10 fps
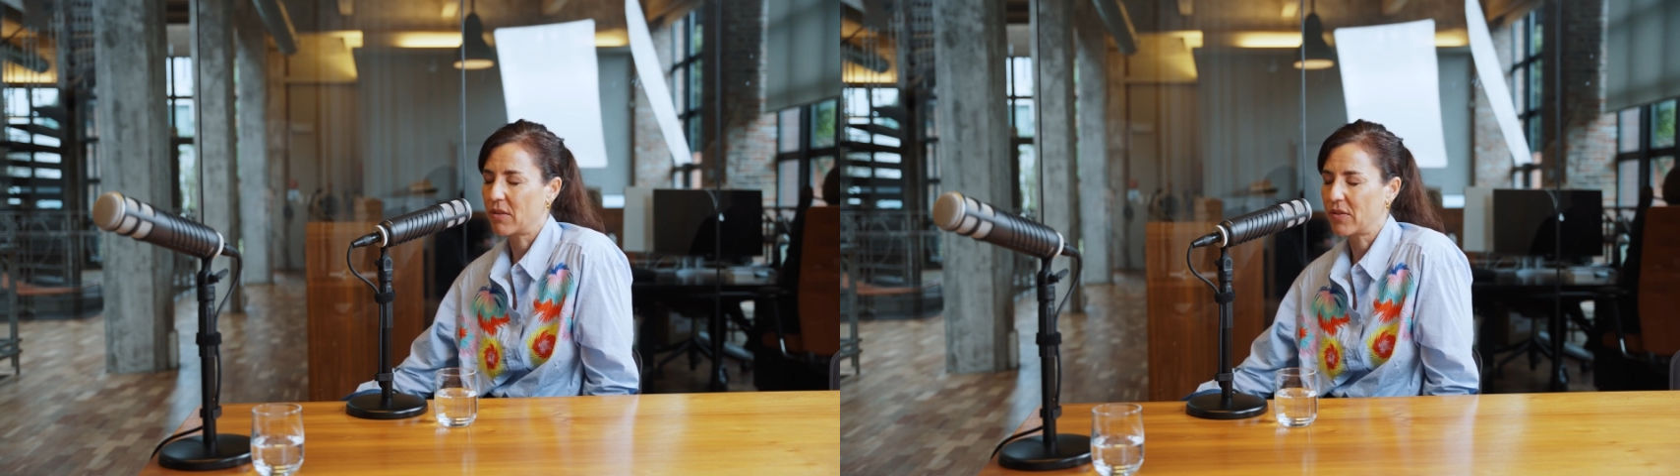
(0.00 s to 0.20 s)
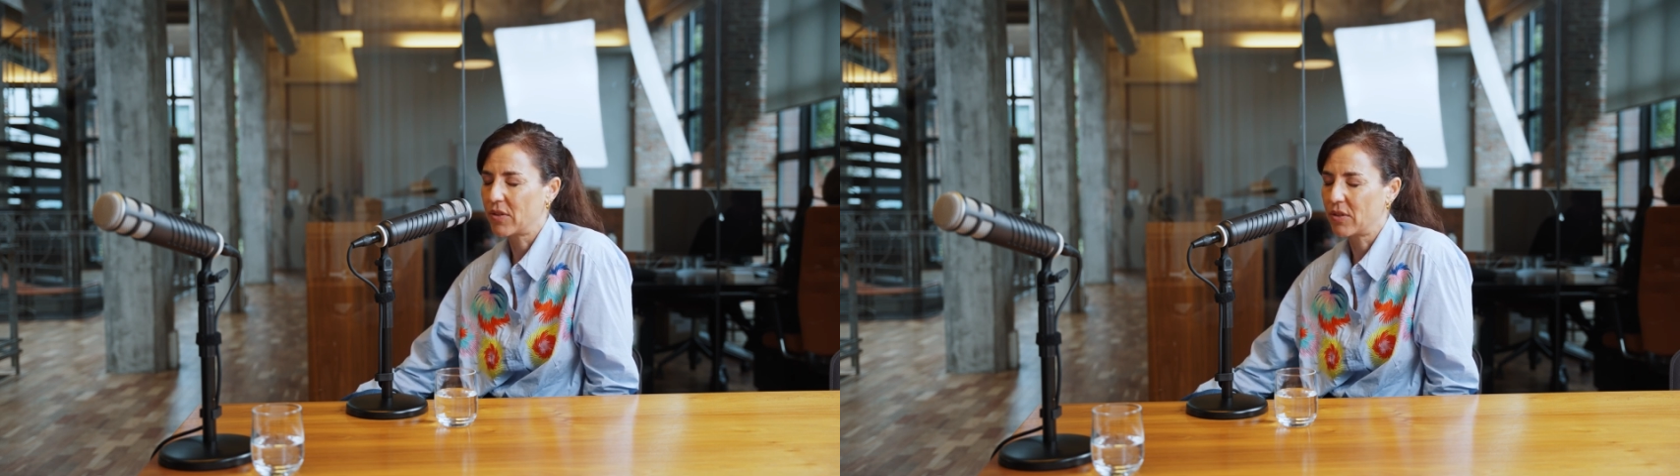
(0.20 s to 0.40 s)

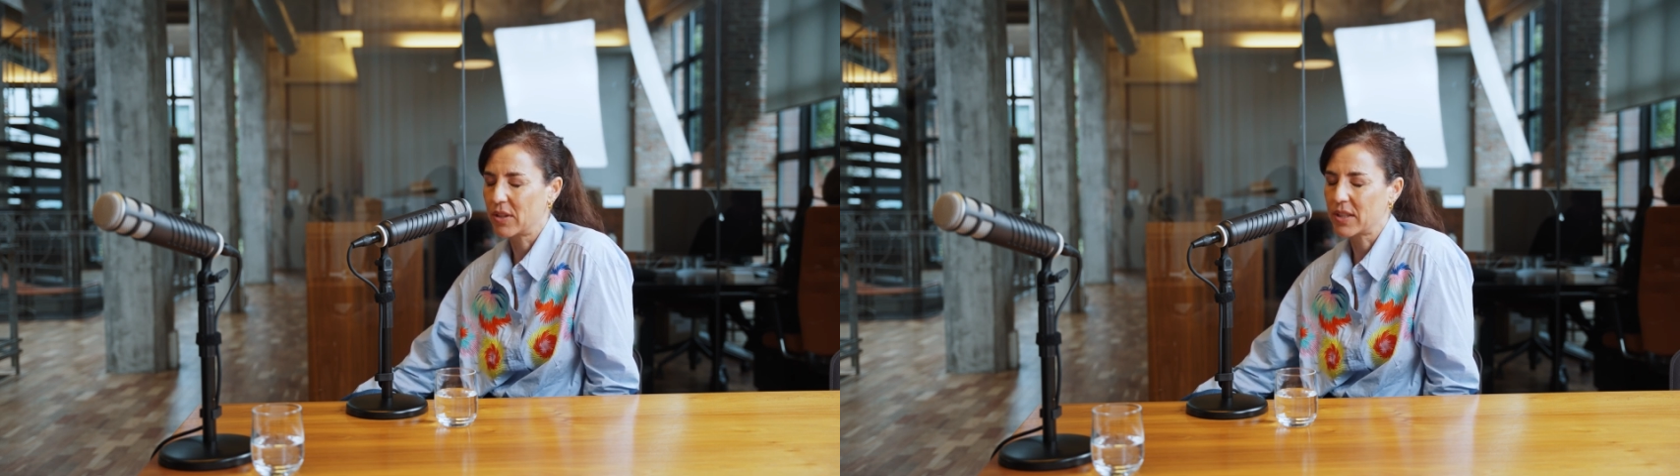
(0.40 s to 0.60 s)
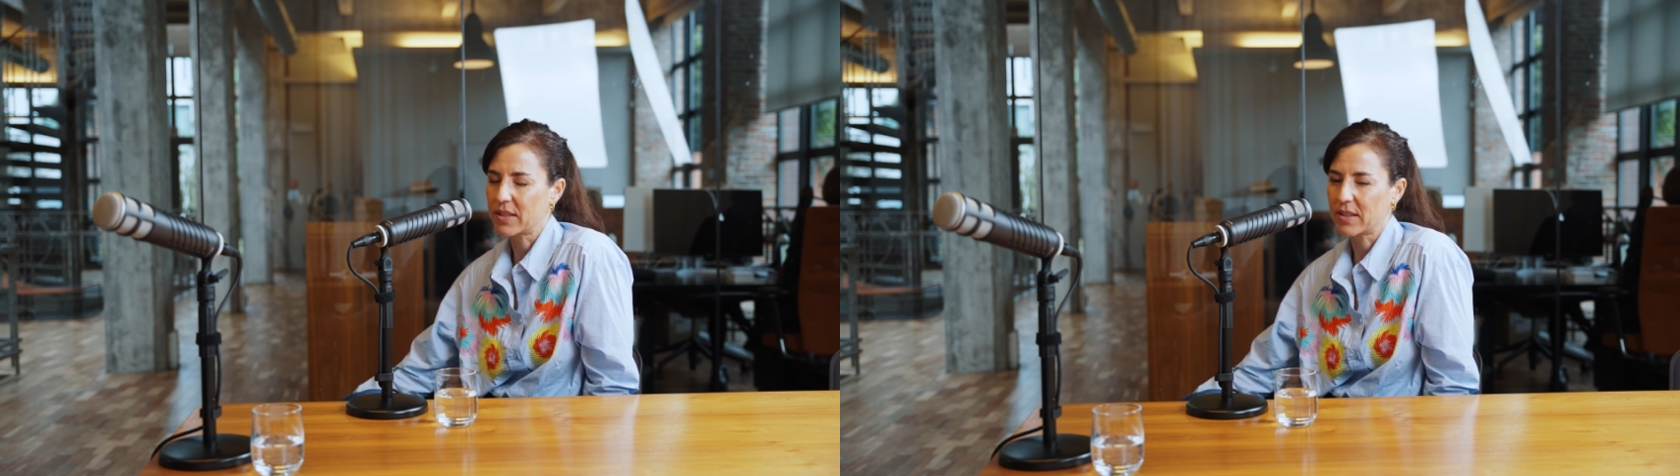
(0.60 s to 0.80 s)
of
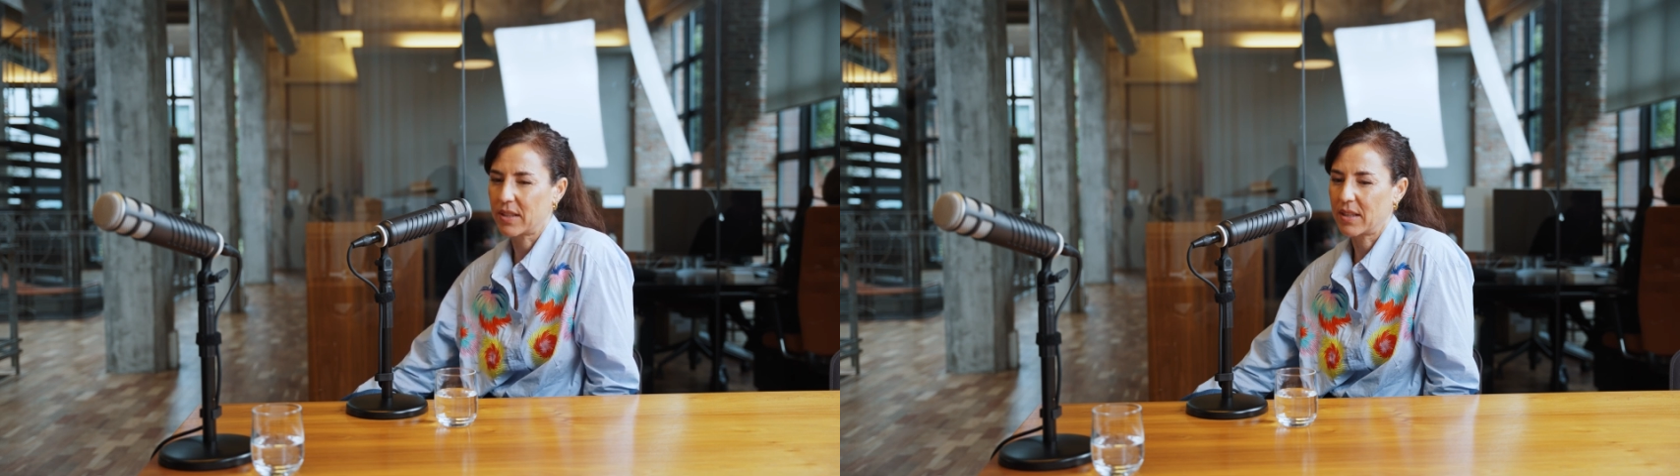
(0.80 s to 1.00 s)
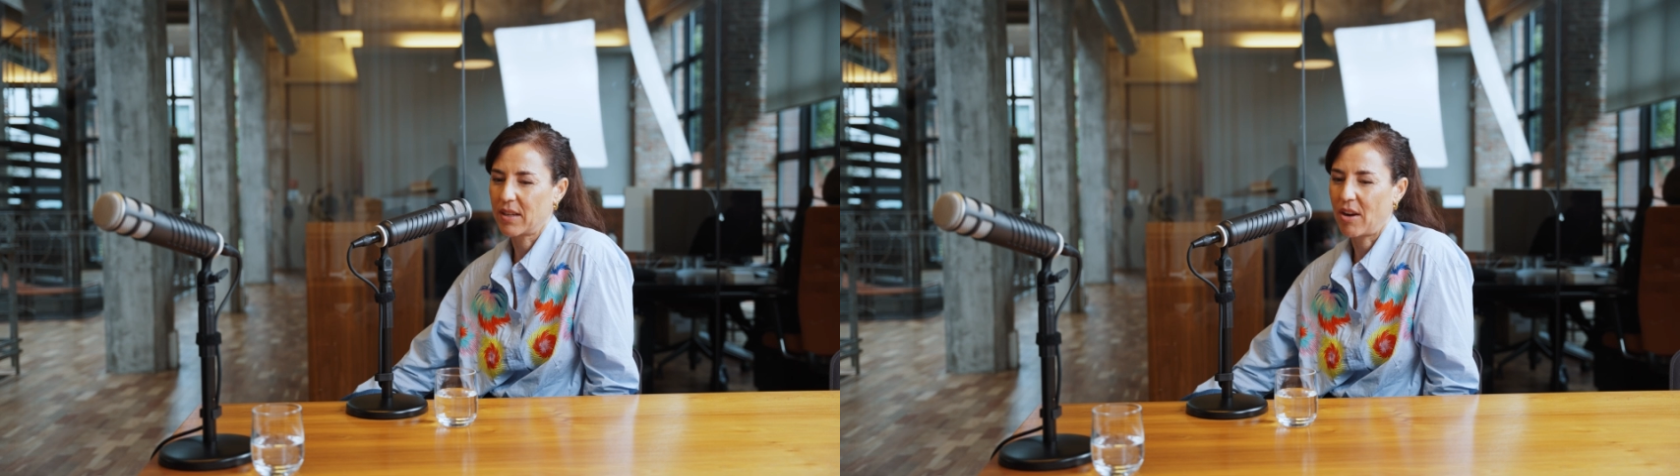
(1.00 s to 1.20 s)

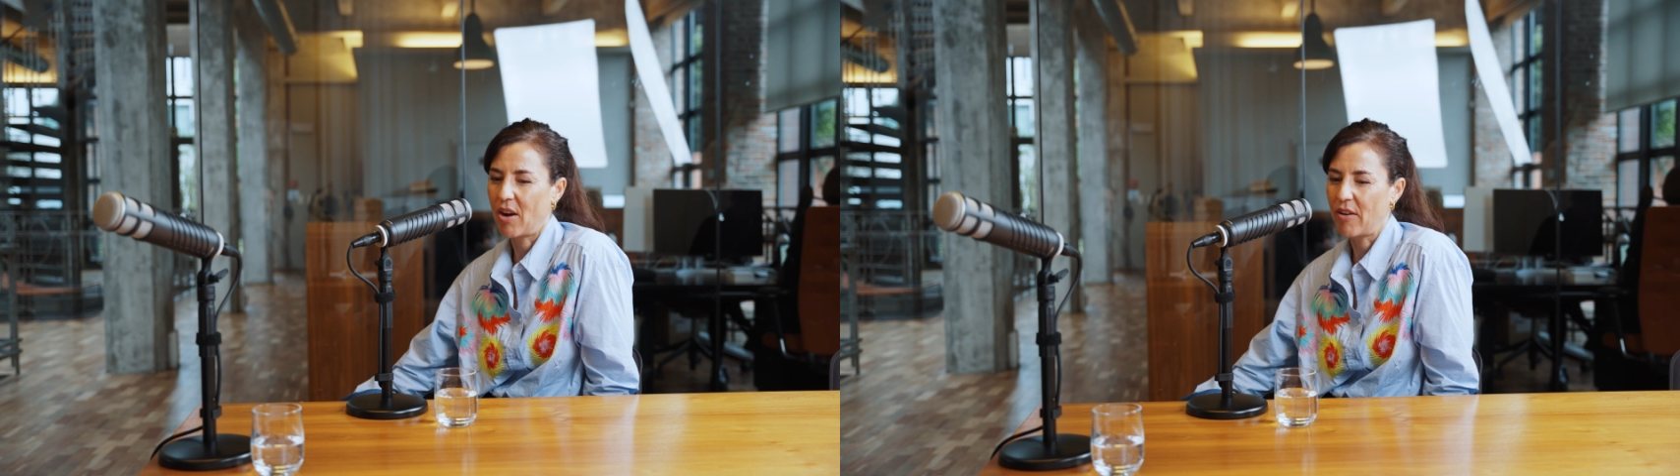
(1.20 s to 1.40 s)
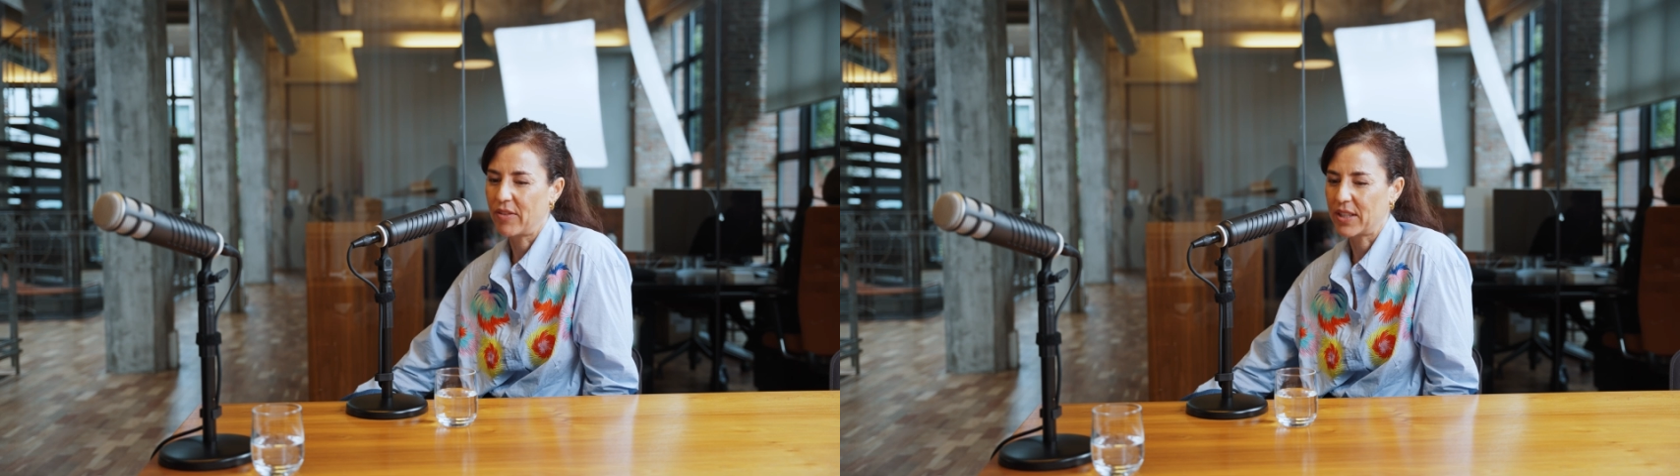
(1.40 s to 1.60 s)
course,
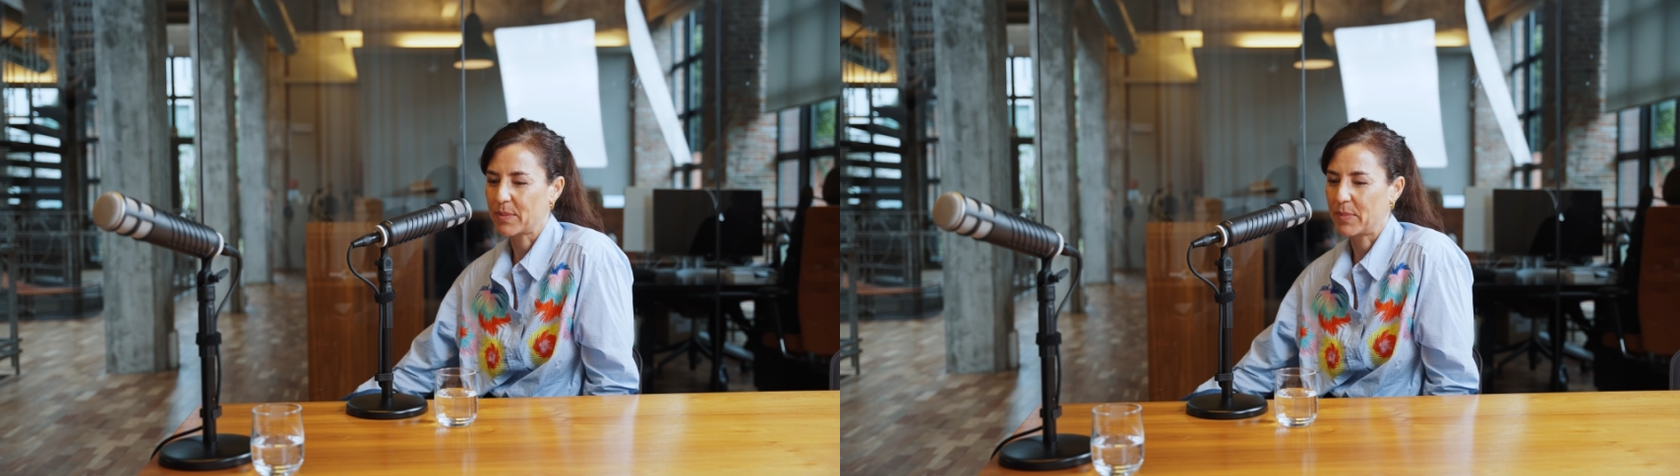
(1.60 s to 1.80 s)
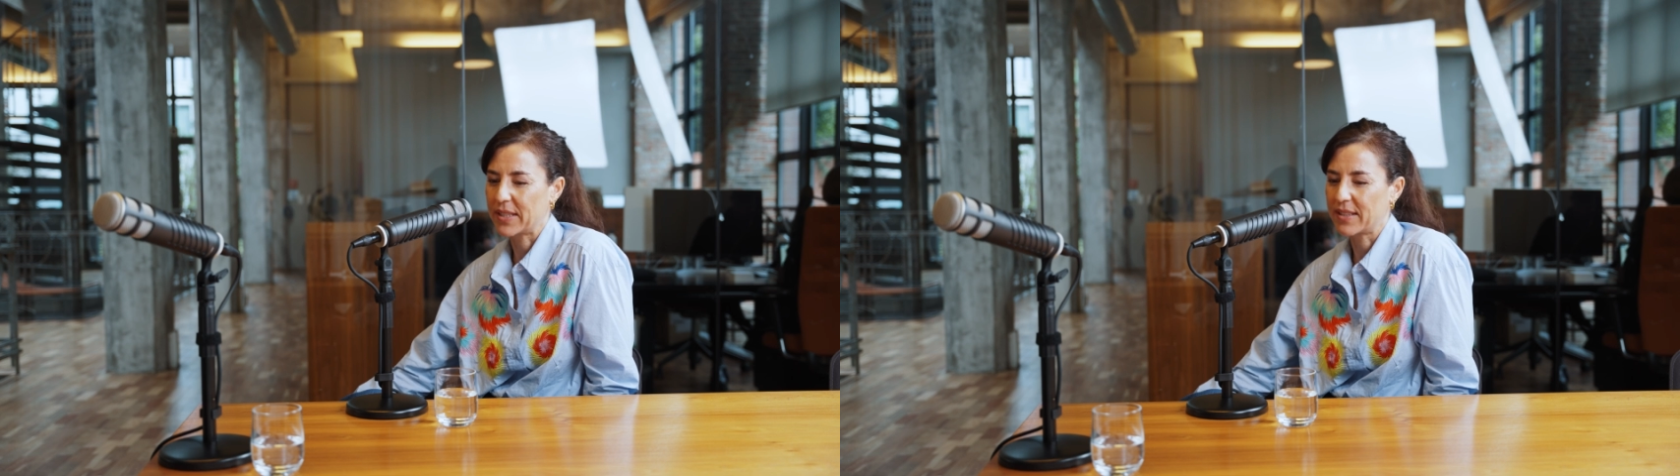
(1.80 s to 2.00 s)

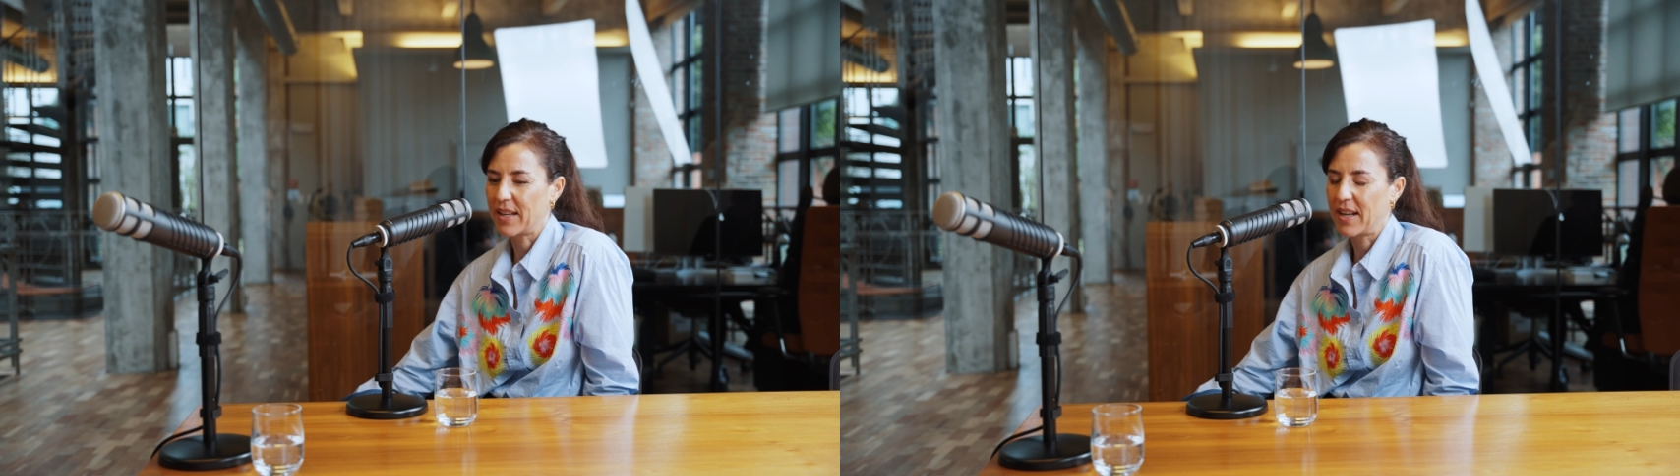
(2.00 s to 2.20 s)
obvious, but